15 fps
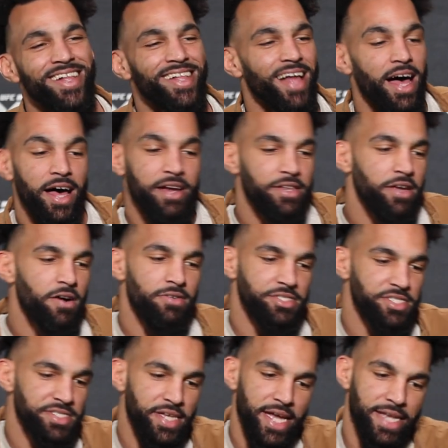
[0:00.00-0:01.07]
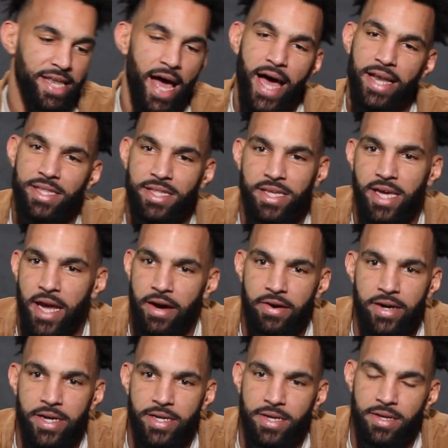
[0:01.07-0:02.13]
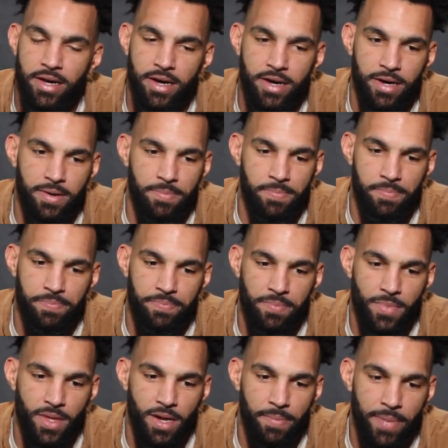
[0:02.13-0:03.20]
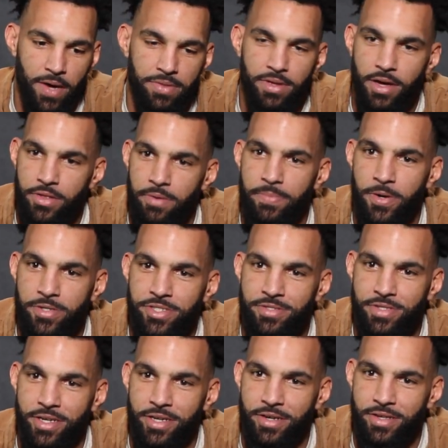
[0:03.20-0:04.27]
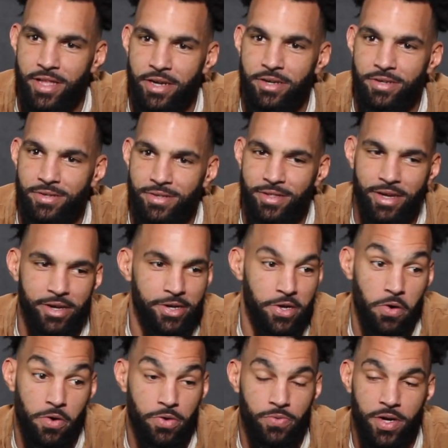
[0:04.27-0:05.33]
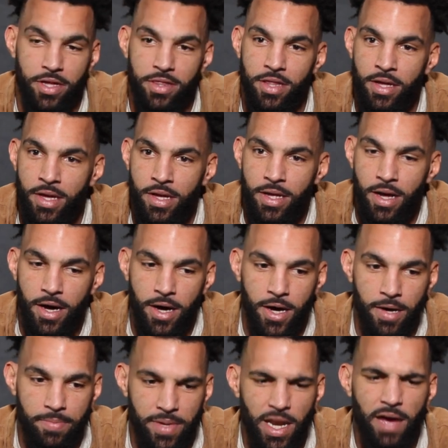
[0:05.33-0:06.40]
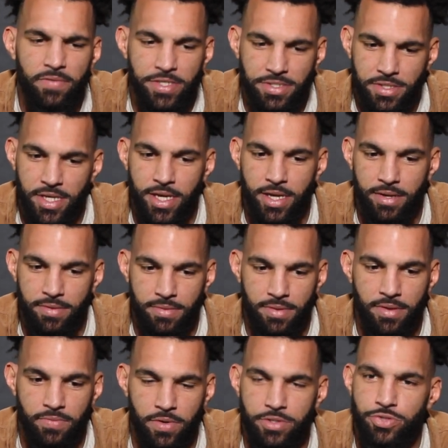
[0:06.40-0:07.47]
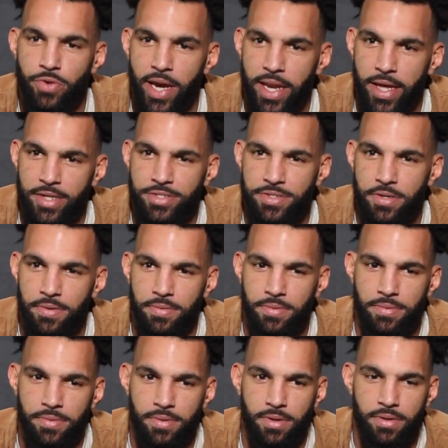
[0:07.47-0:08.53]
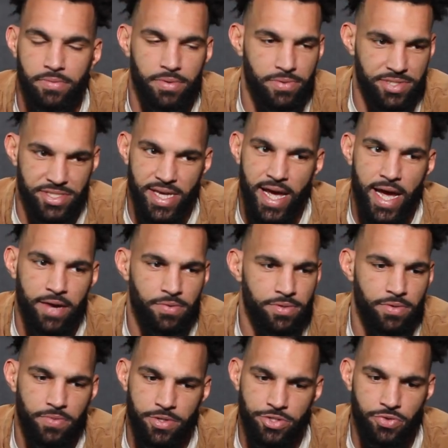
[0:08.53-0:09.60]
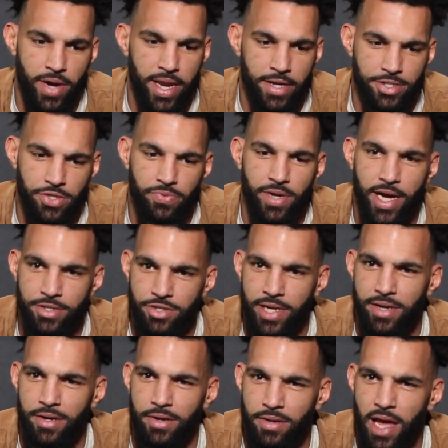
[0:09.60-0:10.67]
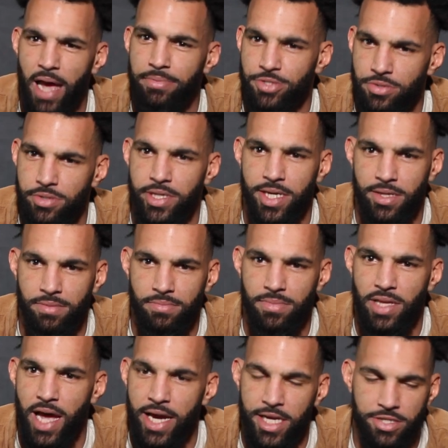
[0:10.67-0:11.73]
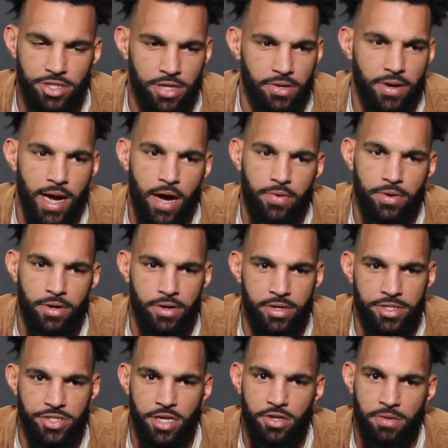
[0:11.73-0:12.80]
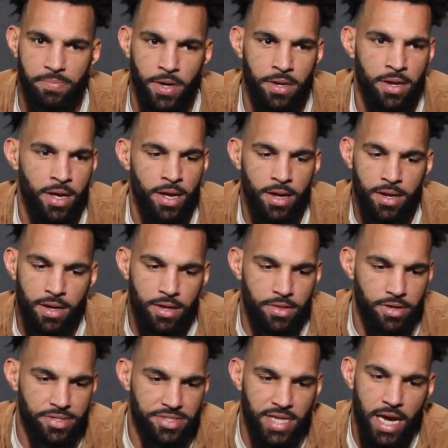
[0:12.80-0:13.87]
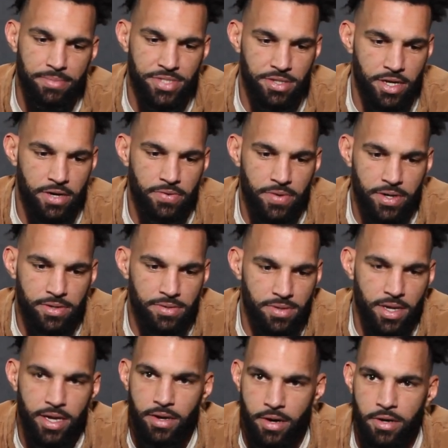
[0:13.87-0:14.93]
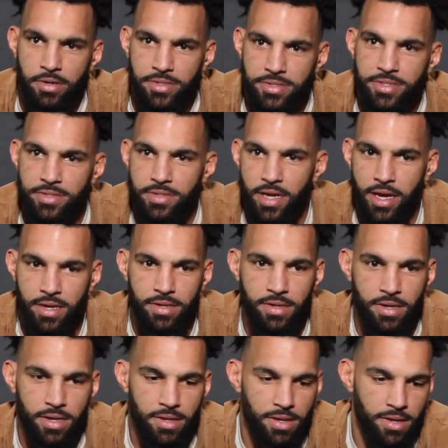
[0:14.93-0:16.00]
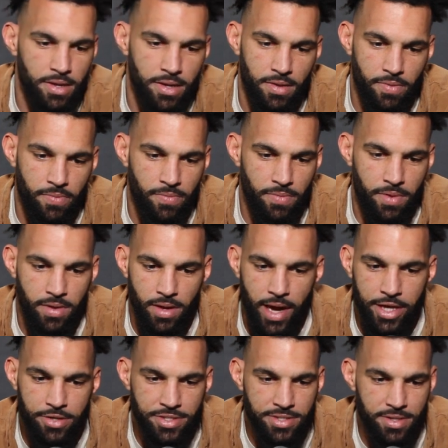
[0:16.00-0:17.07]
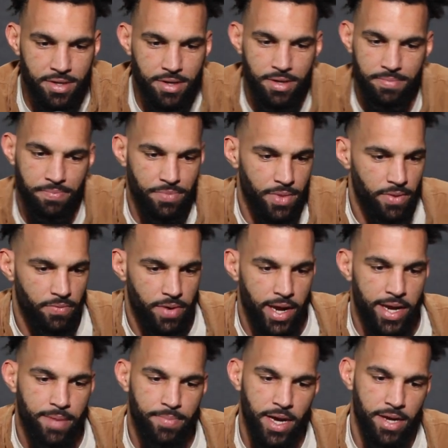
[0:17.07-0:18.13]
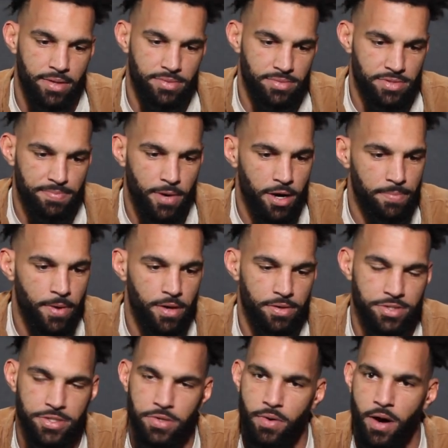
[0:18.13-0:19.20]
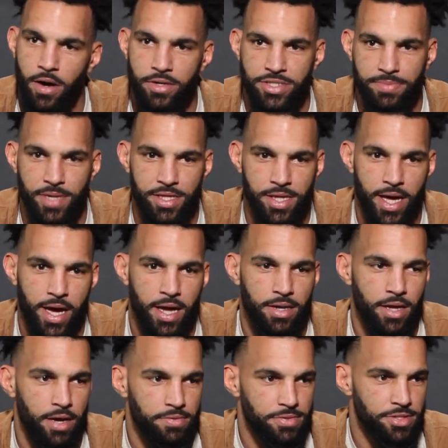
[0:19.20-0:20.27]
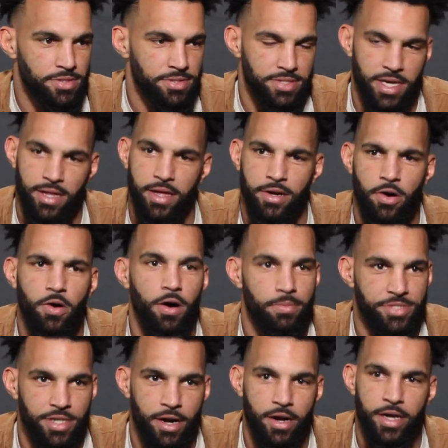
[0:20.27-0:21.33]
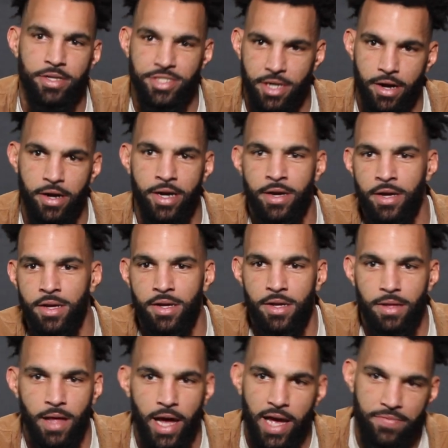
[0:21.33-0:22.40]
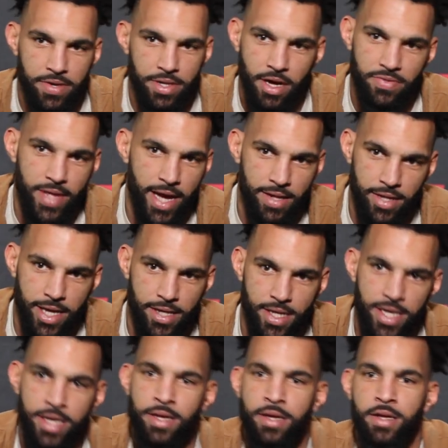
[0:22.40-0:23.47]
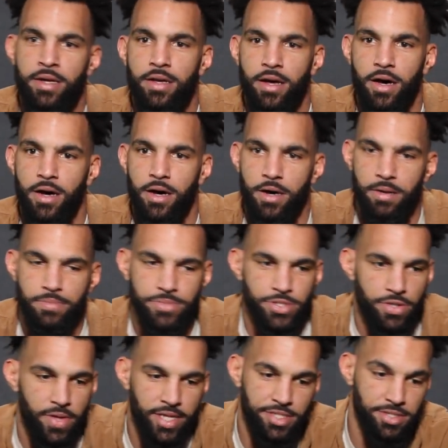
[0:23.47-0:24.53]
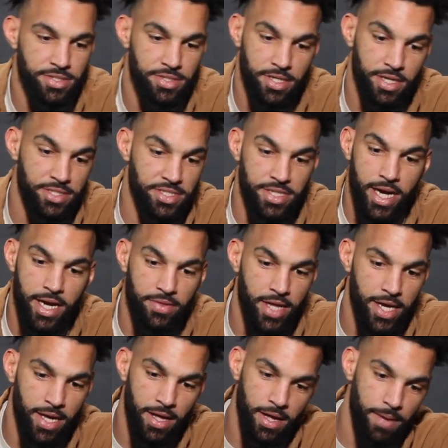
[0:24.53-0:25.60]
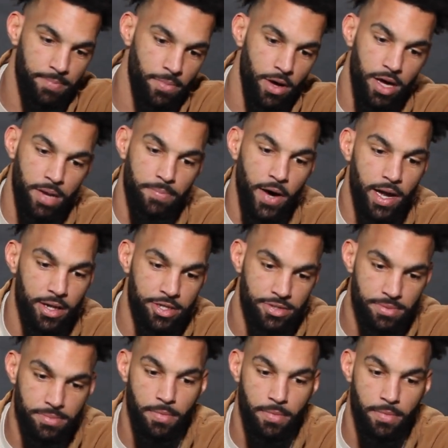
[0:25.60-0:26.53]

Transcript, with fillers: uh, no, just like not caring um, about the other person that, that, that you're going with. Um, and obviously, we're training, so uh, with Zach, we're, we're training, so we're not trying to absolutely knock each other out or hurt each other, but there's times in there where it hurts. And I used to when I hit my sparring partners too hard or something like that, I used to say like, "Oh, I'm sorry, sorry." I haven't done that lately, um, so that's just a good sign. Like I'm unapolog-